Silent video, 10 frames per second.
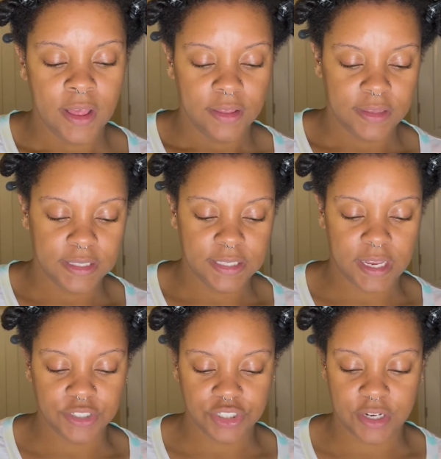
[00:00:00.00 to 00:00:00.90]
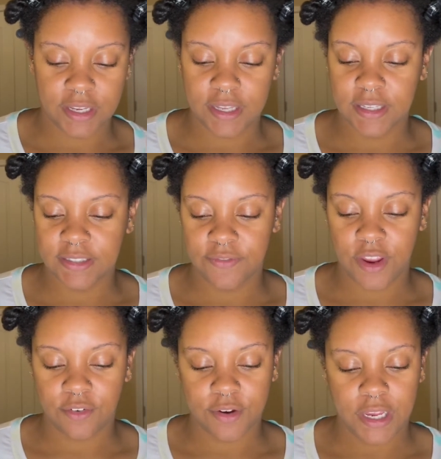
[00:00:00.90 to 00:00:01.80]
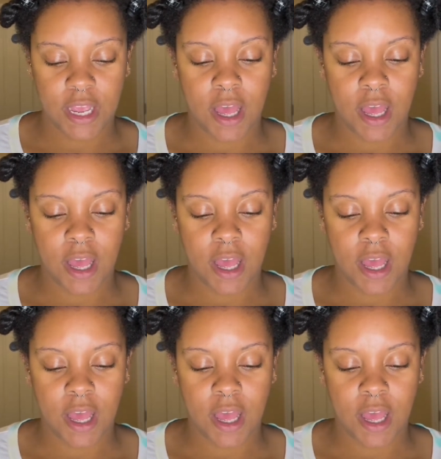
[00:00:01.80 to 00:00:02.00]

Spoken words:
The texture, it is very